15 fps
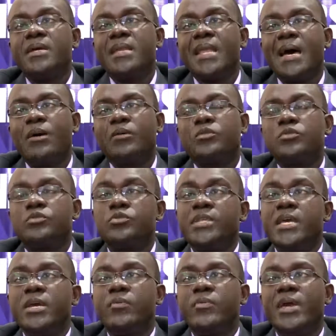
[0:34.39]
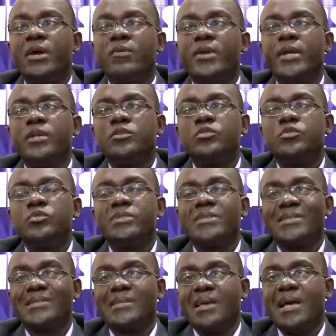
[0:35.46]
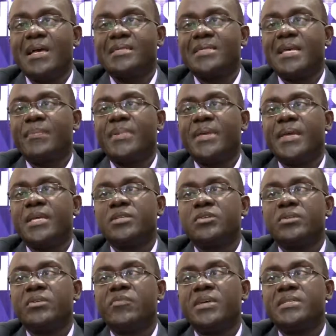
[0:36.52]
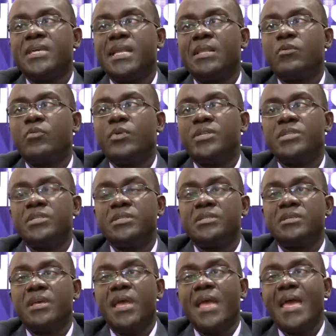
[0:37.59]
Now, today we are going to discuss the application of differential equations.